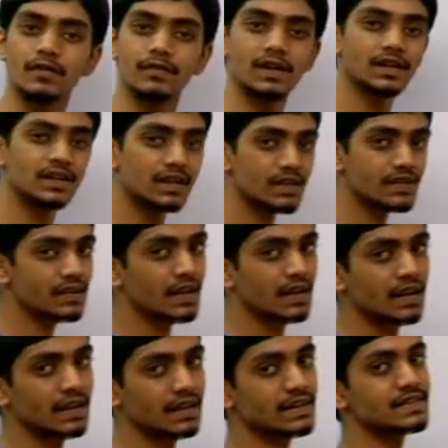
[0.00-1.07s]
of alkanes
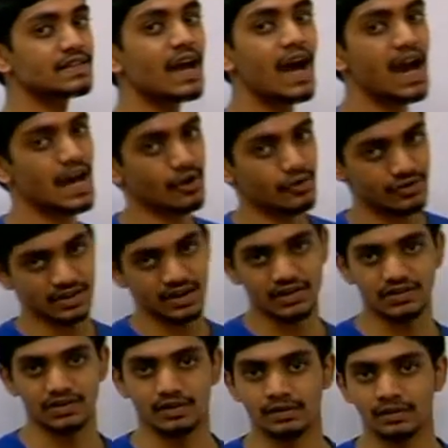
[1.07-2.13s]
is the
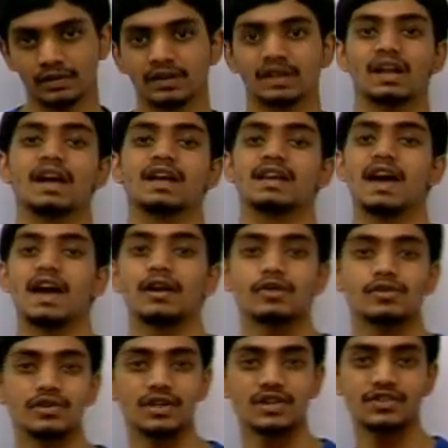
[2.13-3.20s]
halogenation, and
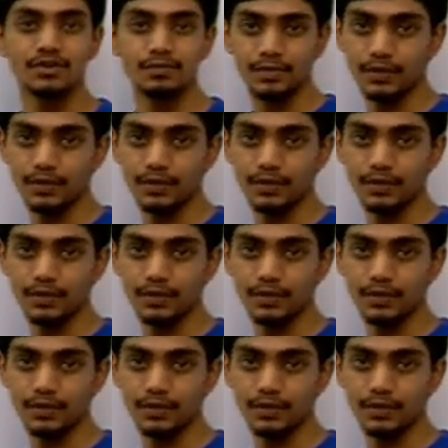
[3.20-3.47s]
halogenation